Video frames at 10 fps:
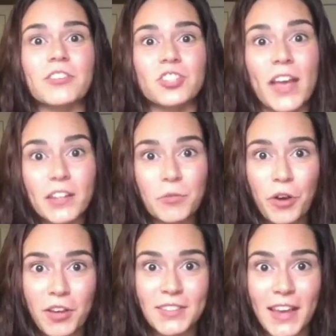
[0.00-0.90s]
on
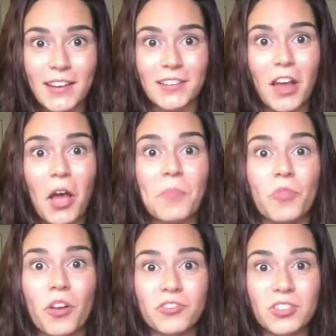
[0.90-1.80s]
January 2nd,
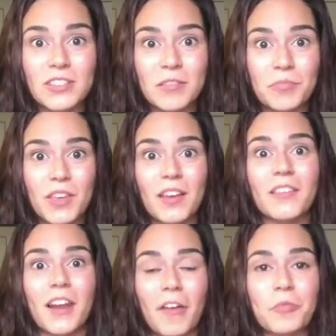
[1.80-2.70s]
I'm launching
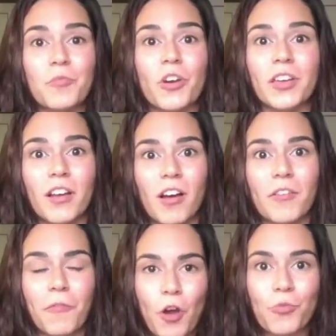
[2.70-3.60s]
something that I've been working
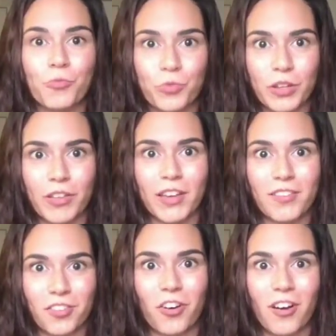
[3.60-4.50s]
on for a
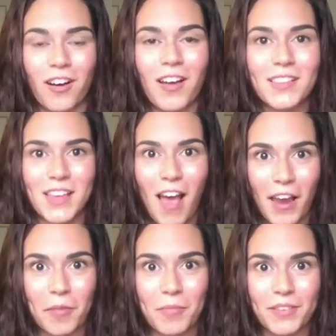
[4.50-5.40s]
really long
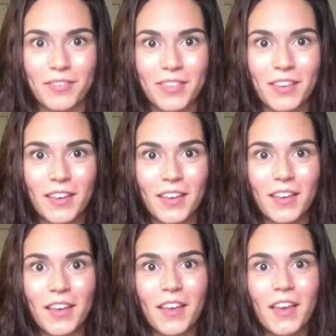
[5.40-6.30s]
time.
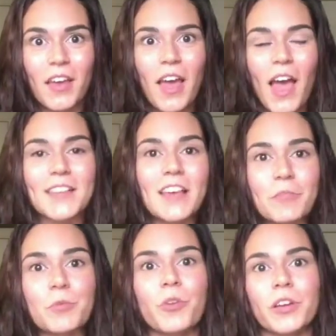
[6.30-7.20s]
As
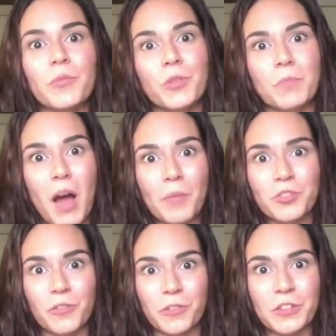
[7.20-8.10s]
I've been working with
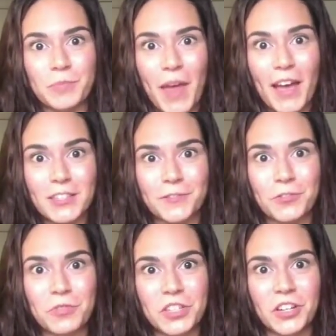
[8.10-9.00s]
moms over these past
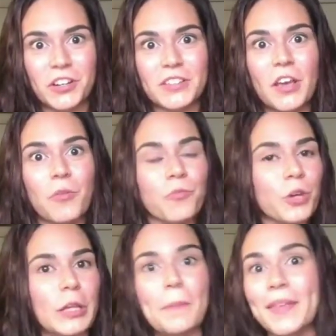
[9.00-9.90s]
few years,
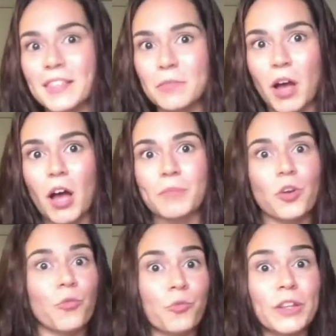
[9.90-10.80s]
really busy moms,
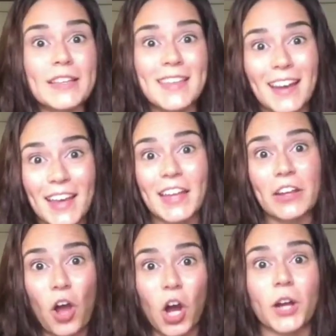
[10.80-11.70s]
really
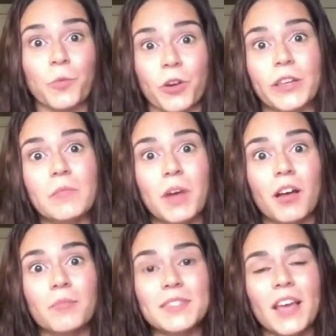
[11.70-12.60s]
dedicated, hardworking
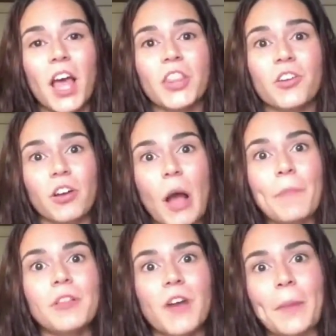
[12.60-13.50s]
moms, there are a
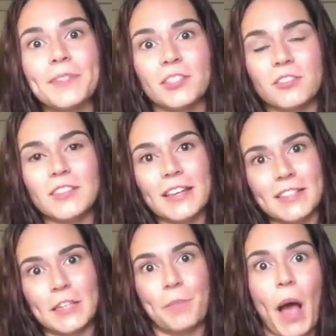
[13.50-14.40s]
couple of obstacles I
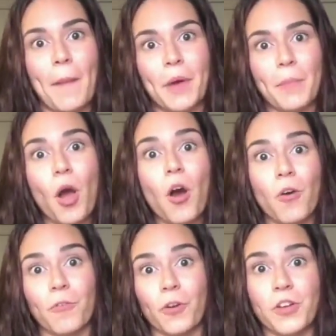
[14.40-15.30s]
see pop up
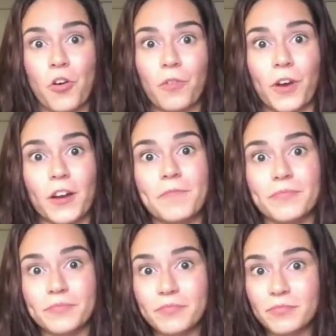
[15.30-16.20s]
over and over.
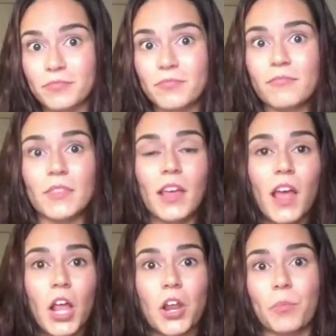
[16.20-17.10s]

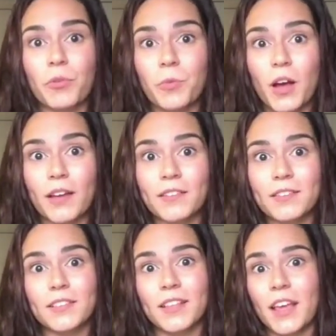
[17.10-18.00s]
Number one,